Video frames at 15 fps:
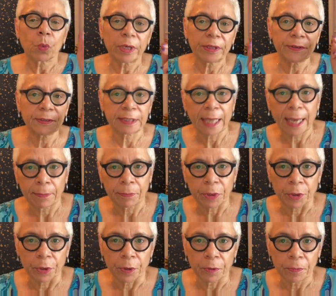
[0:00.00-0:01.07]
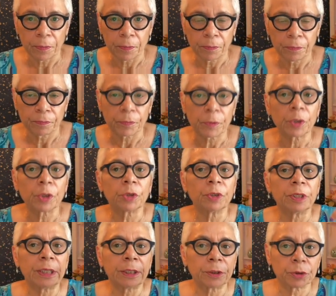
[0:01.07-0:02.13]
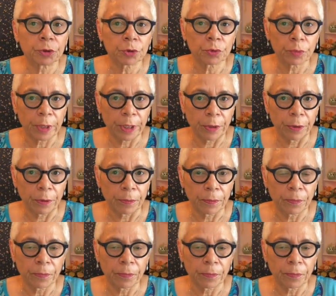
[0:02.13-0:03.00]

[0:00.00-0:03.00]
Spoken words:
with Zapier, you need a trigger,